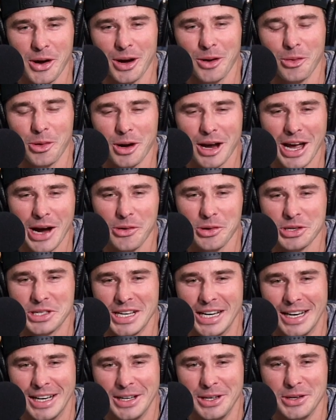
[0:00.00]
current workout
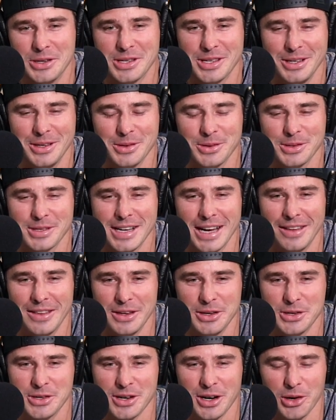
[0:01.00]
routine, and you, you were saying
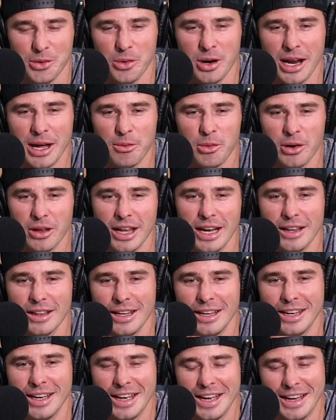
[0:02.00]
that you started running more
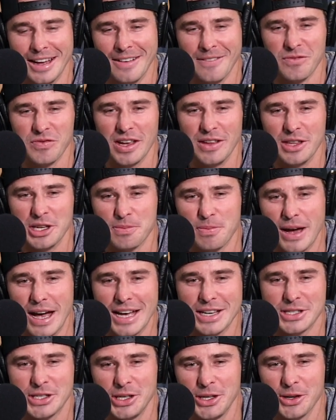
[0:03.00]
lately. In this
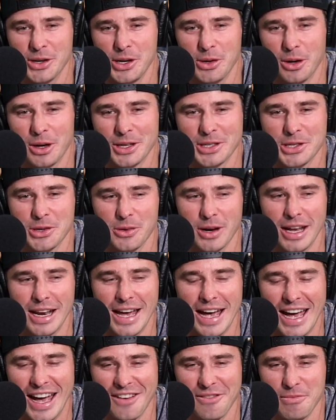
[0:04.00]
past year, you also
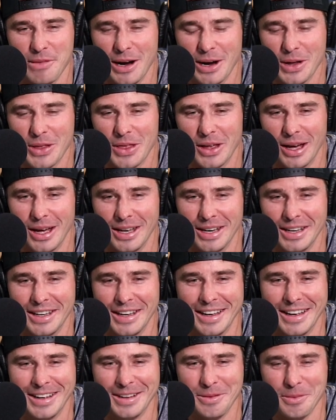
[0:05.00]
ran a half marathon.
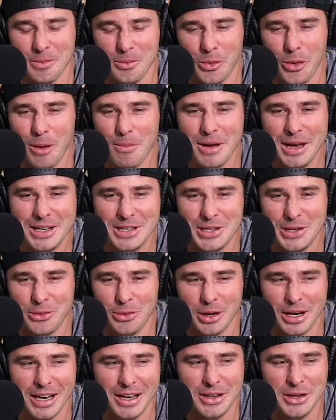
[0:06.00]
What made you
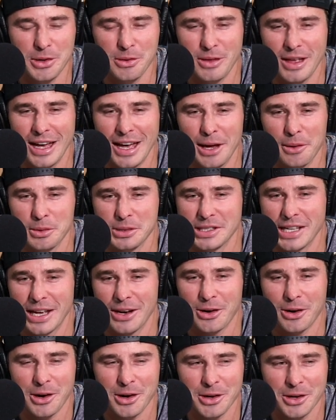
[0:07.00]
want to do that? Was
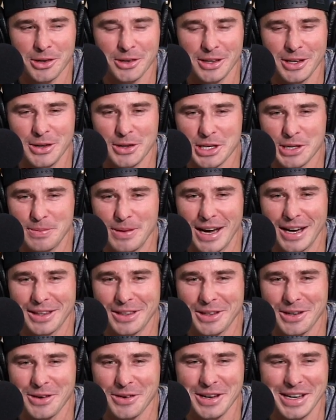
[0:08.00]
that harder than you
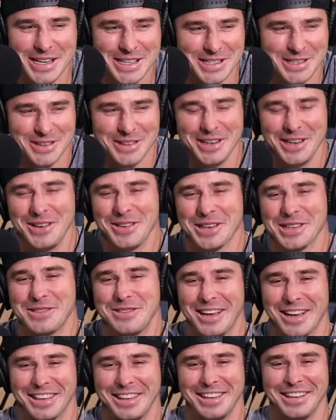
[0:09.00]
expected, or easier than you
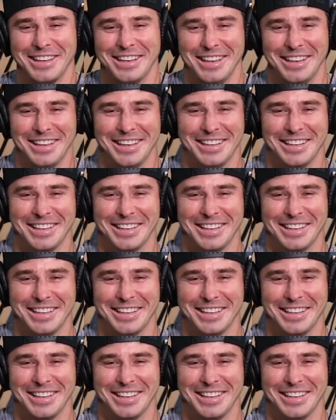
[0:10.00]
expected?